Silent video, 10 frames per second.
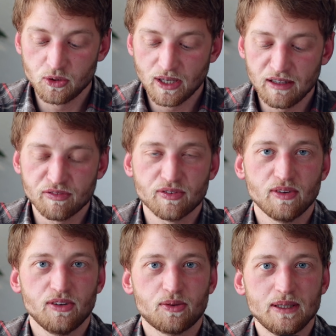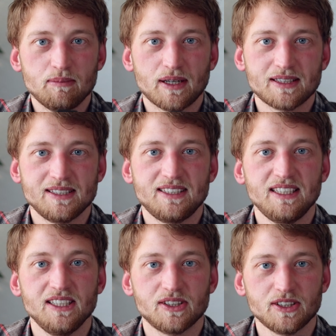you have 3 buttons
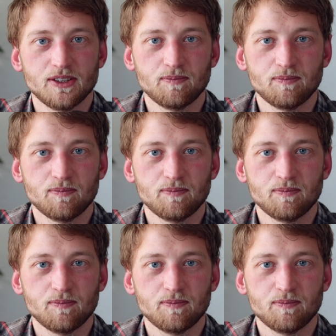here